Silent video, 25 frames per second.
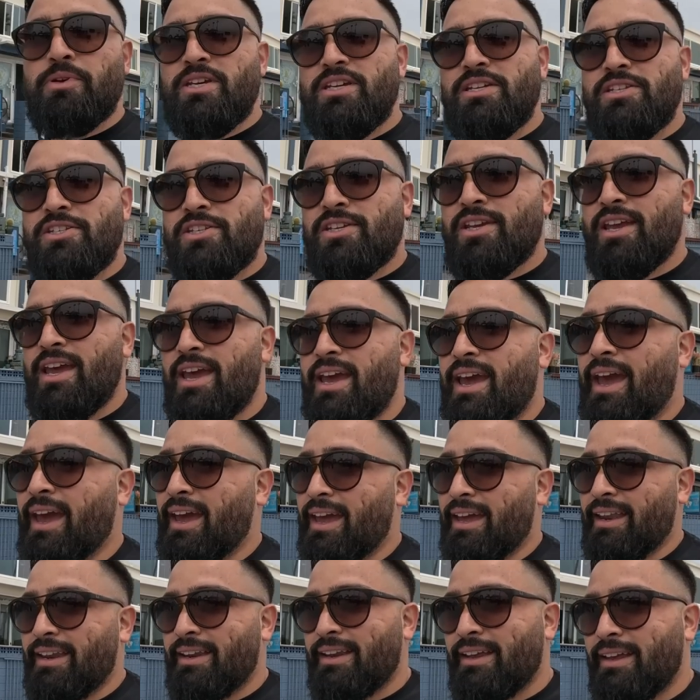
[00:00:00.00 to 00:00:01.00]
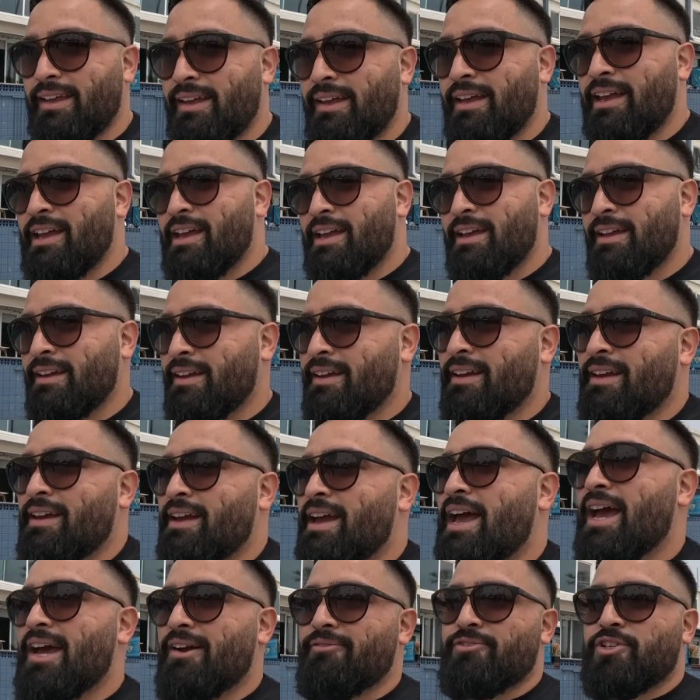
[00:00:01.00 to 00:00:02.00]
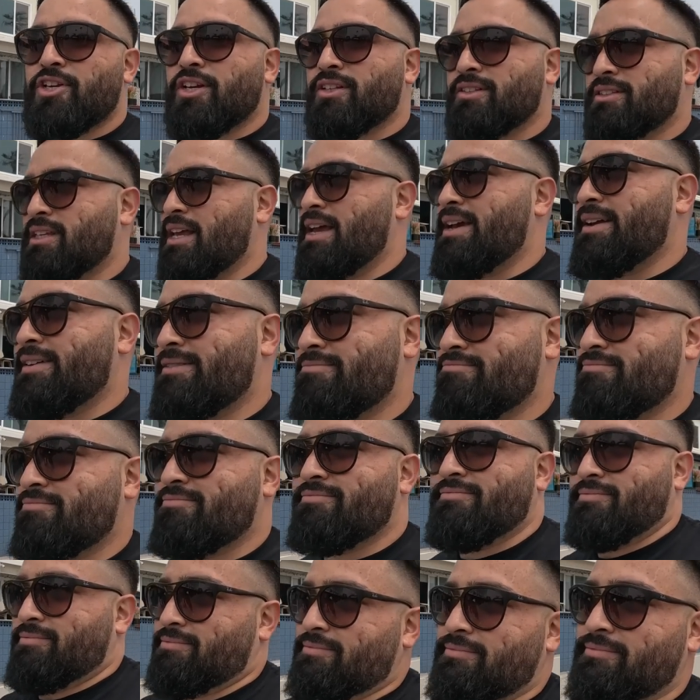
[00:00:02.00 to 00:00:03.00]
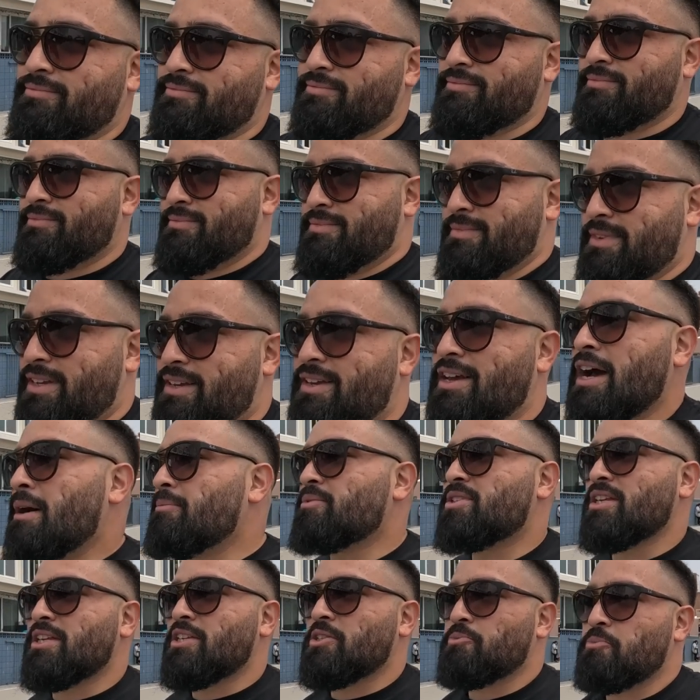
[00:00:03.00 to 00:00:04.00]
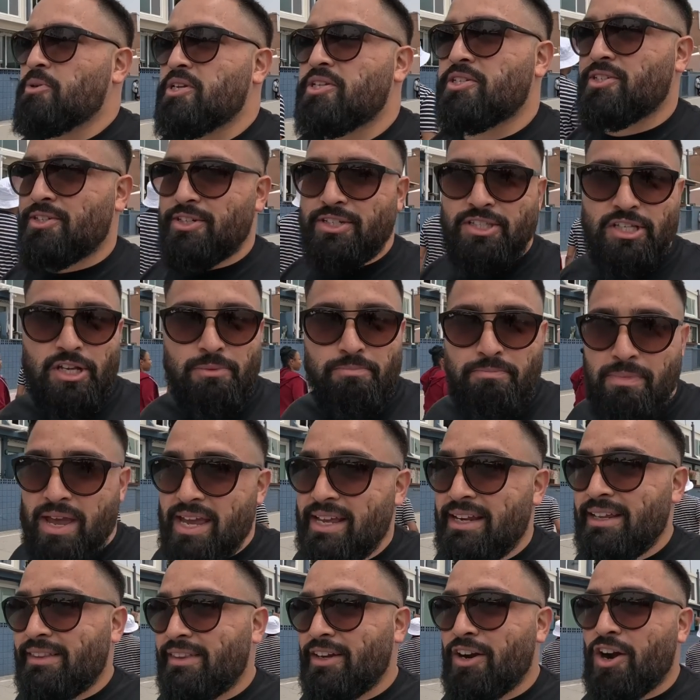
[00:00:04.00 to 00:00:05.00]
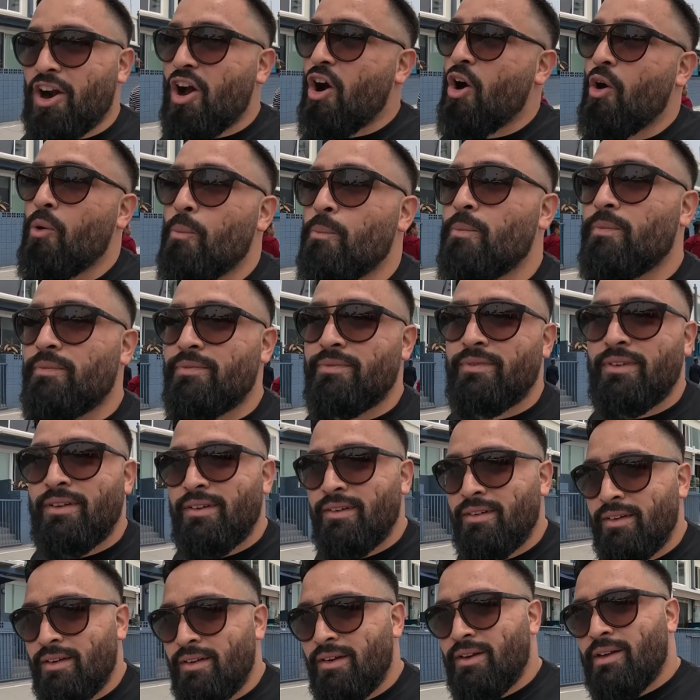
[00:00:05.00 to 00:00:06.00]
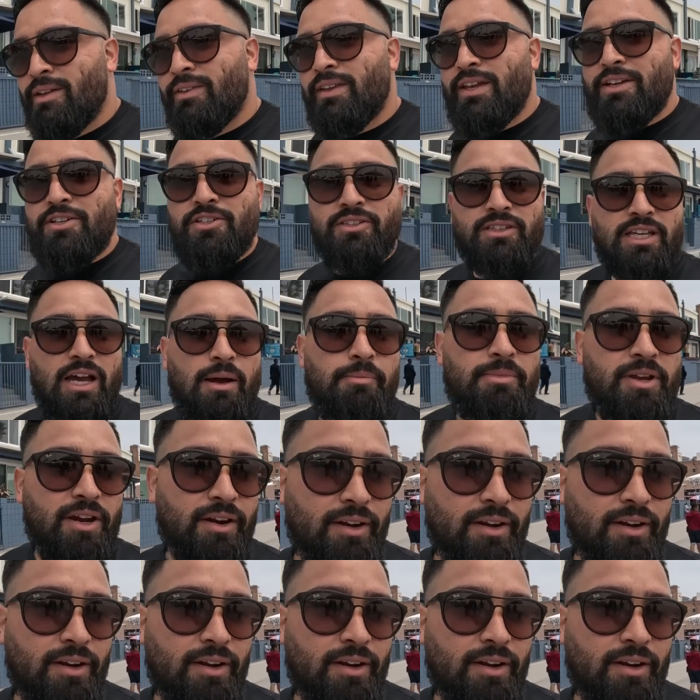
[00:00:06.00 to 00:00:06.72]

Beach and have just like come to this beach and just made it their home. They just come